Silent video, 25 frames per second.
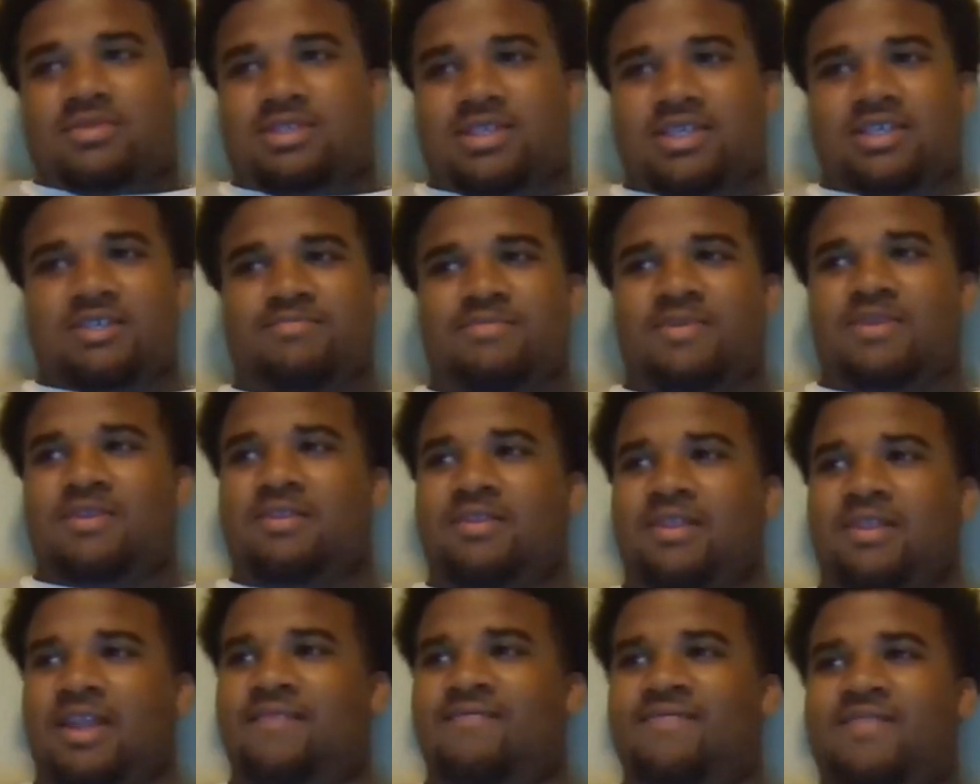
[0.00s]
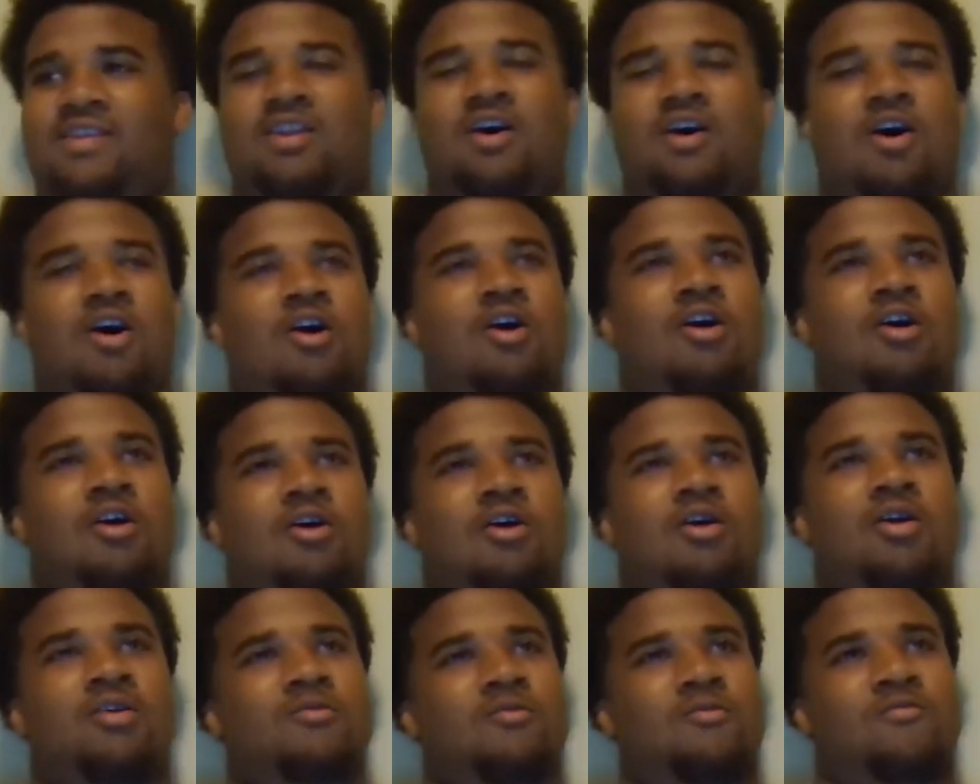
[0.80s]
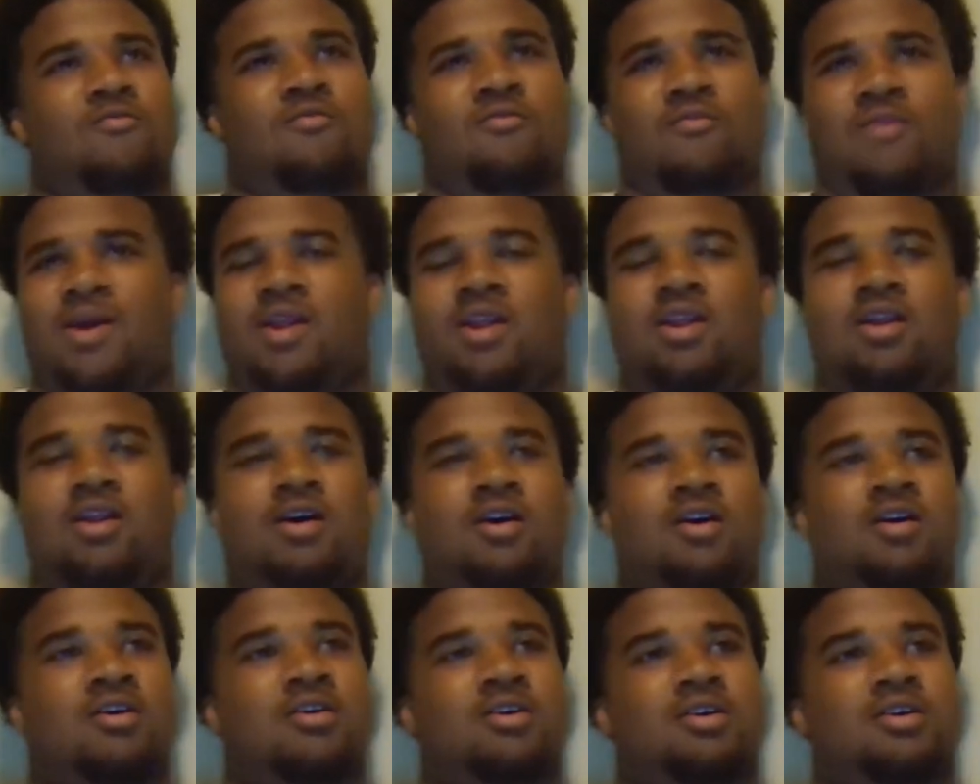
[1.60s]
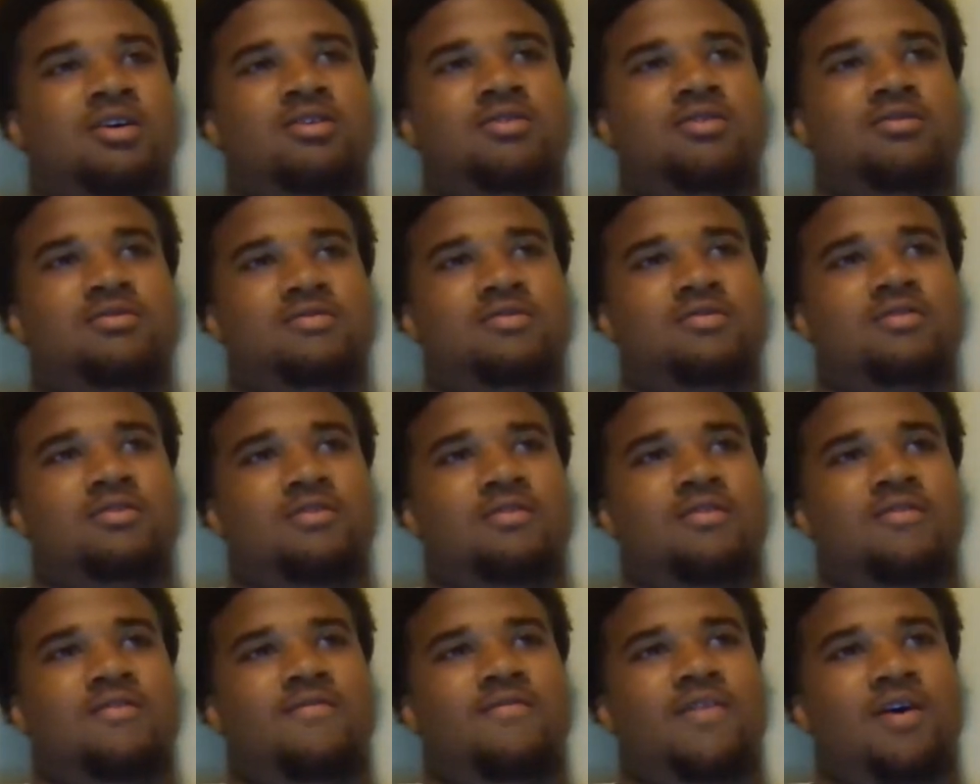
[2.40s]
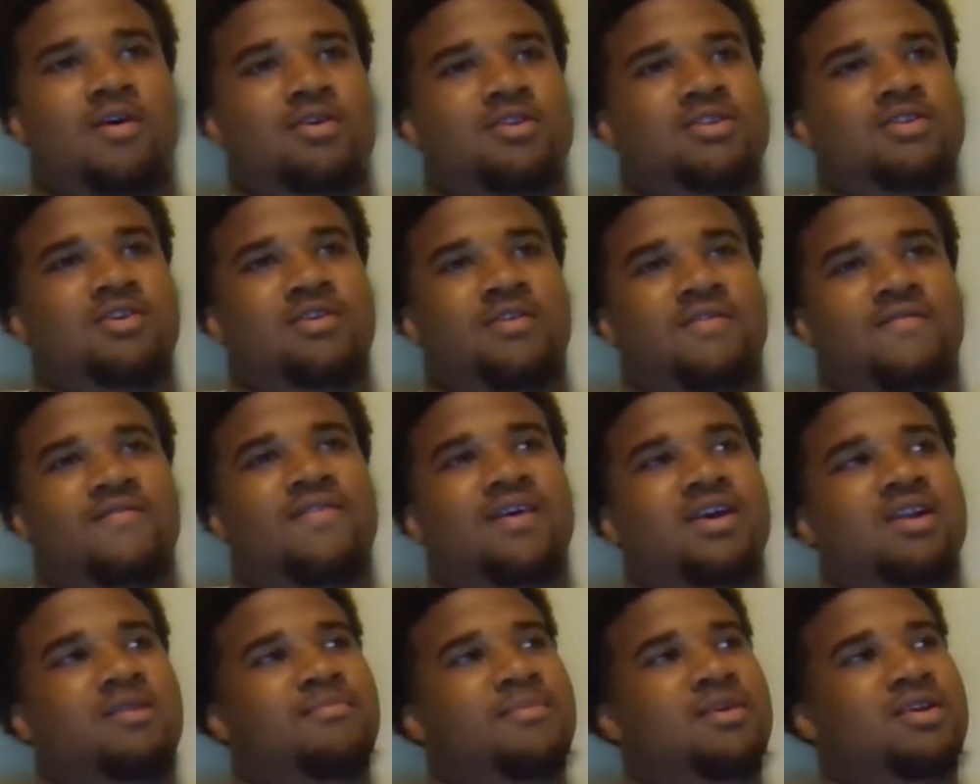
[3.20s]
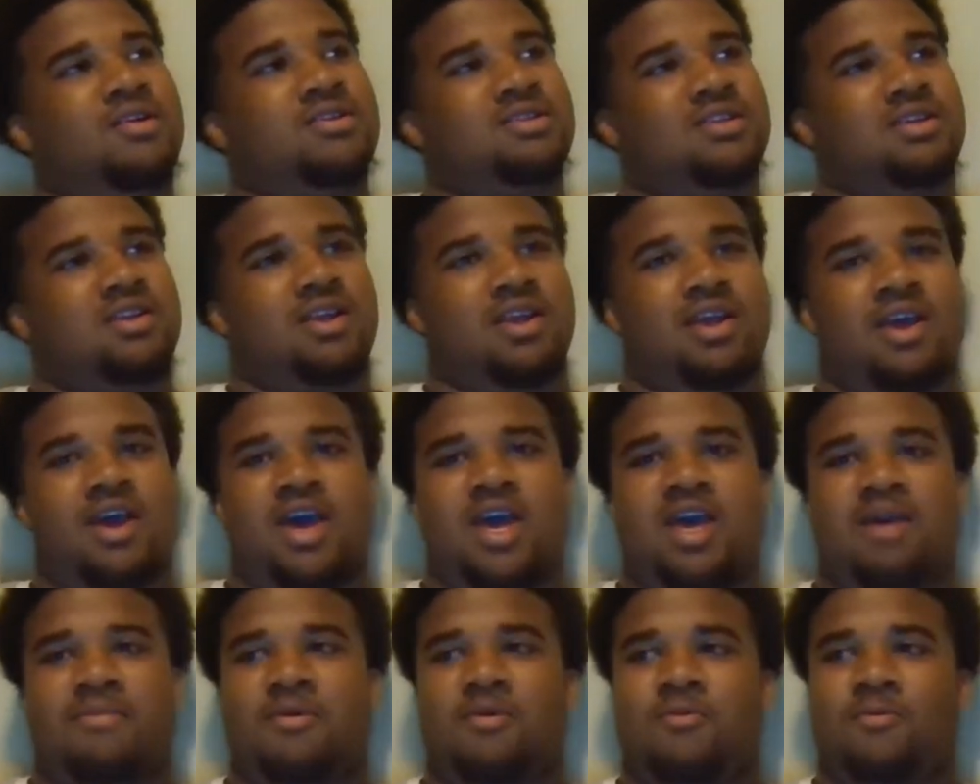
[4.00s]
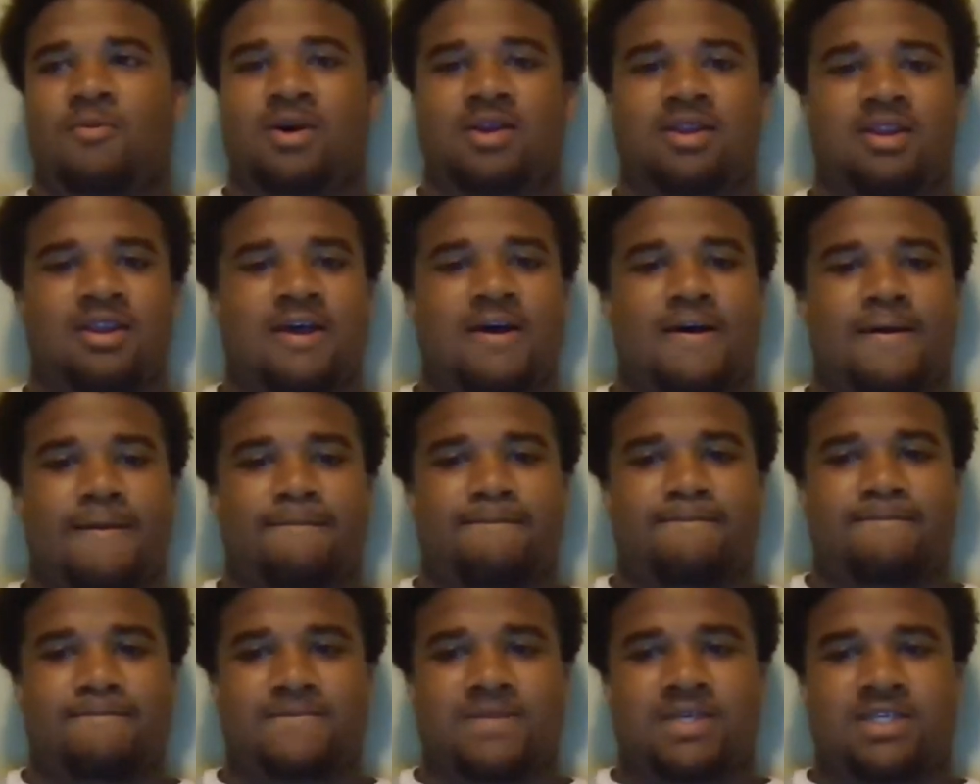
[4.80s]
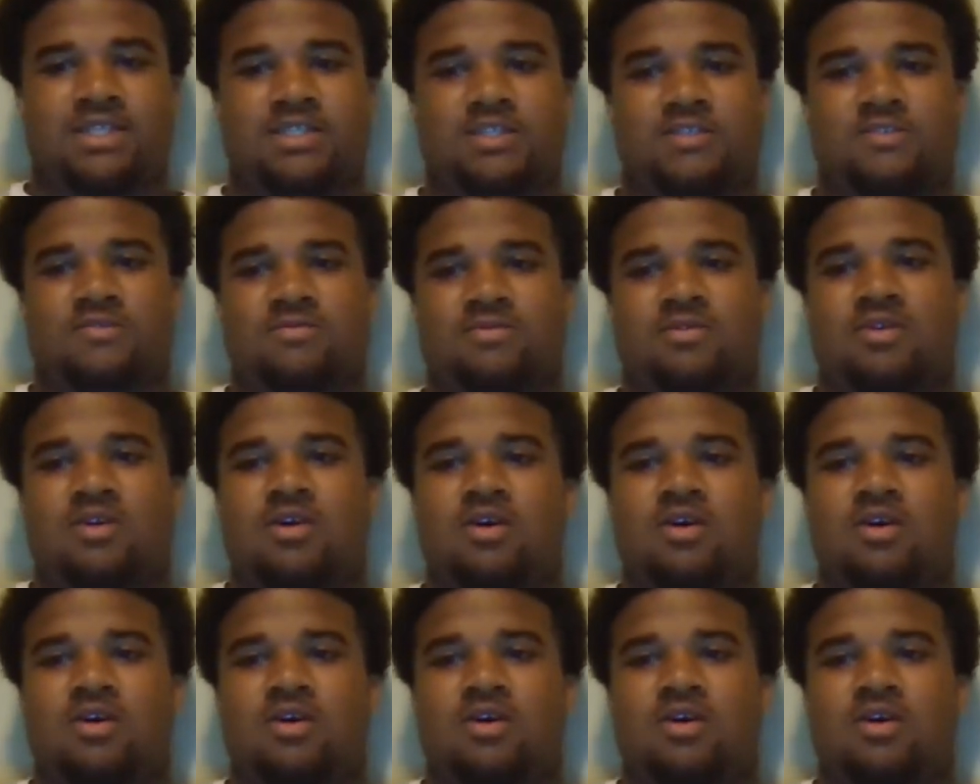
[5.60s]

Just been lifting hard, running hard, focusing on the fundamentals of the game and whatnot, and just